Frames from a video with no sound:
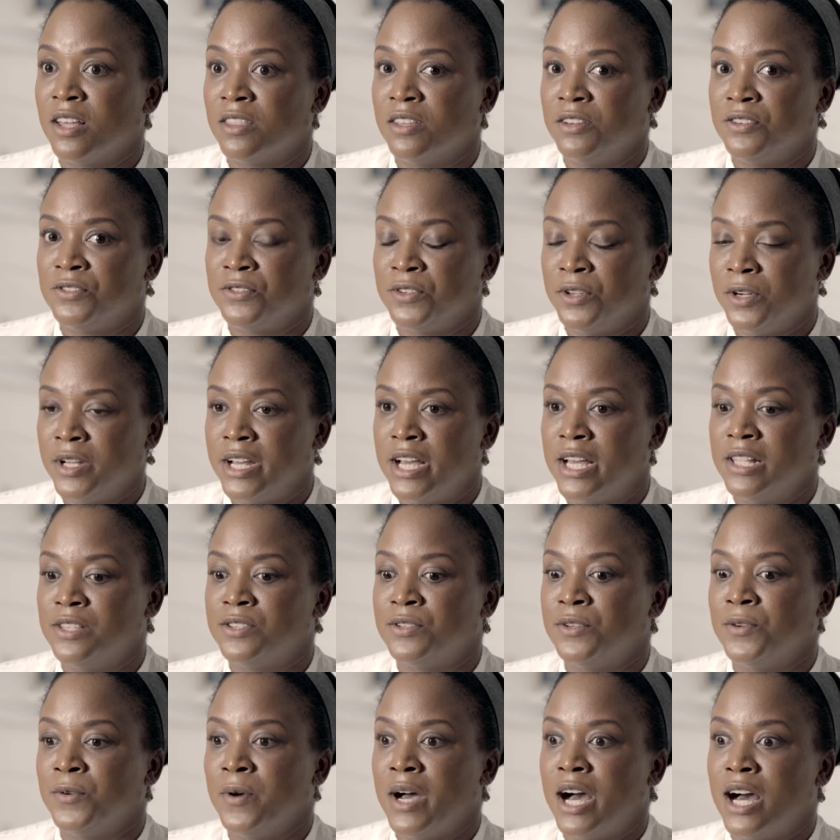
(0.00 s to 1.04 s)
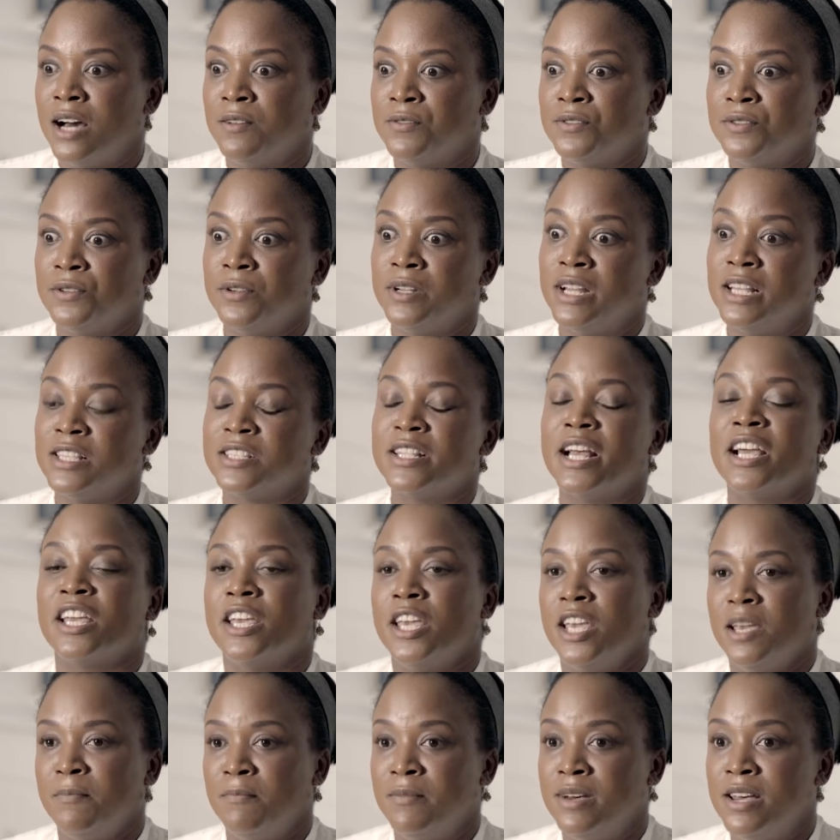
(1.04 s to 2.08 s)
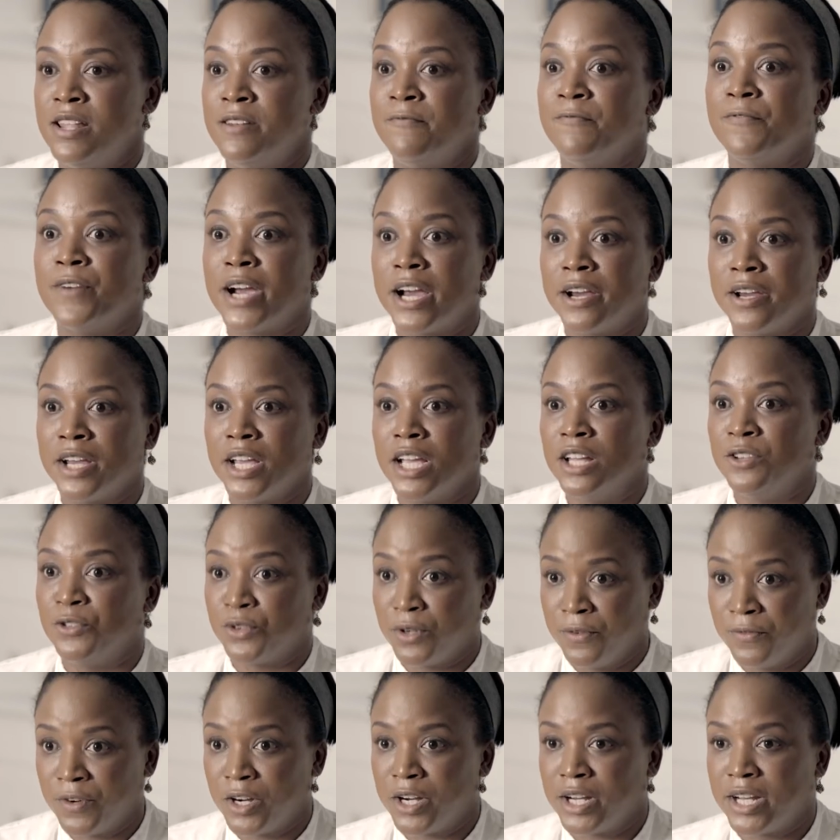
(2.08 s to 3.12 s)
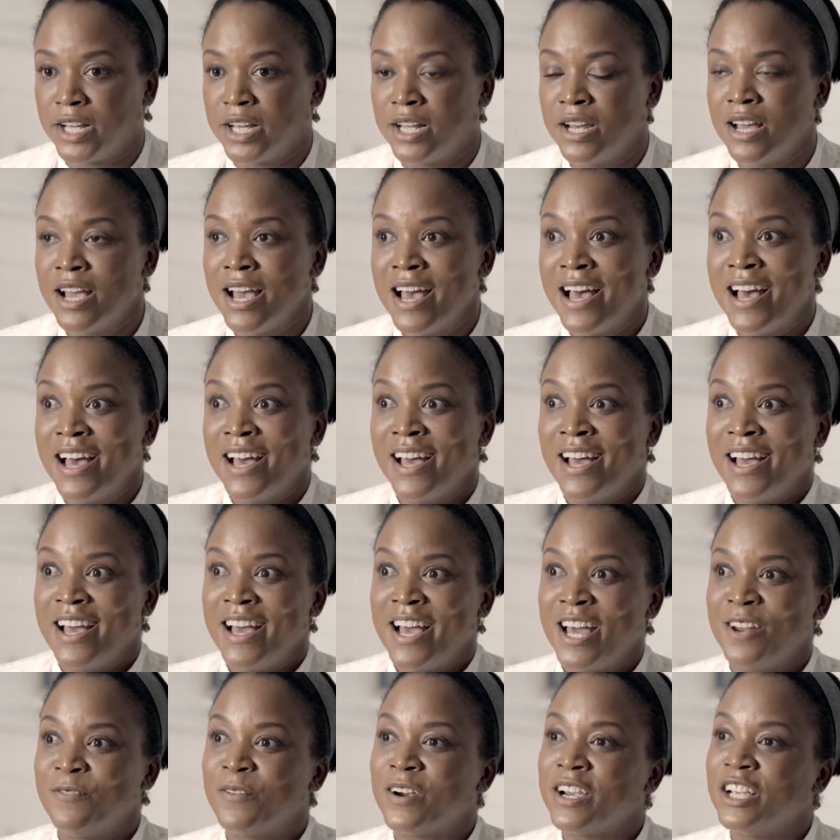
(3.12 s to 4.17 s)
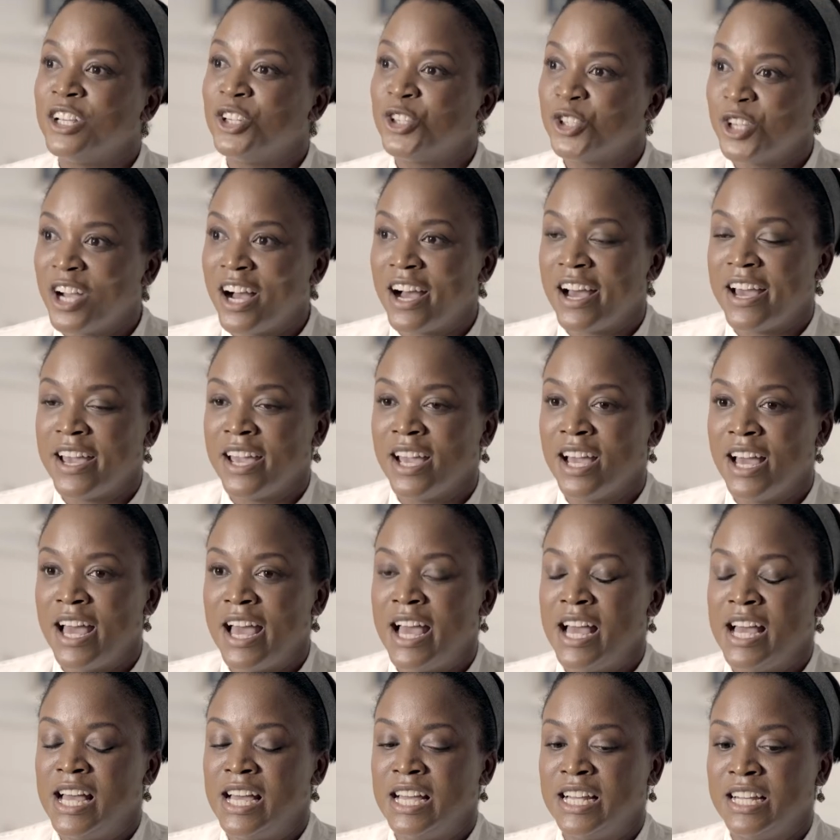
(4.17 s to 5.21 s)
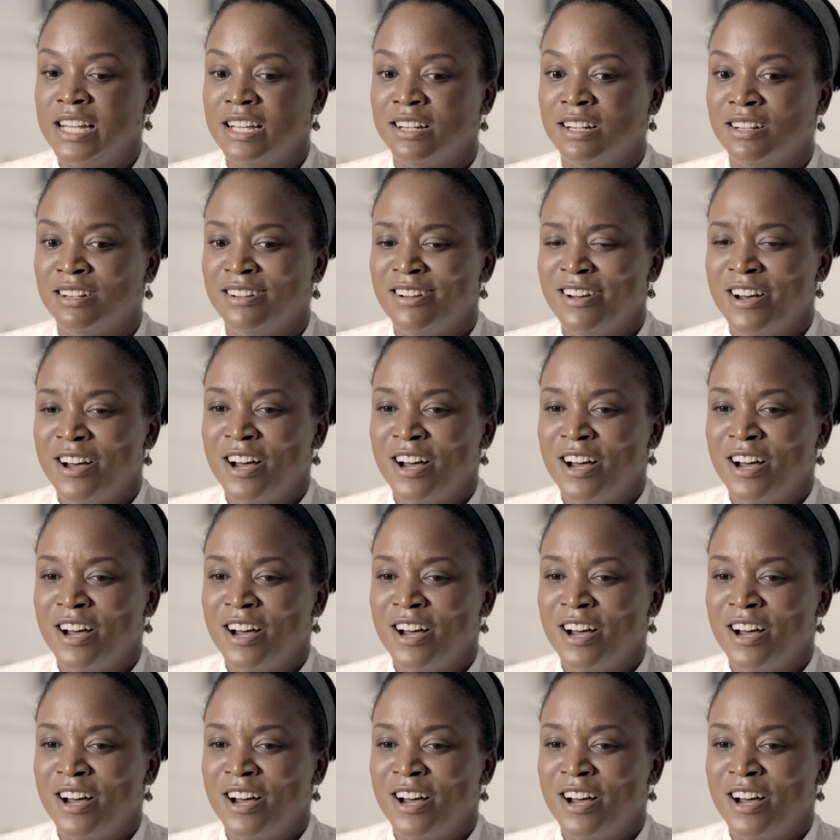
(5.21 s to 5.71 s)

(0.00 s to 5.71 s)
all these students. You have students that came in very introverted and very shy and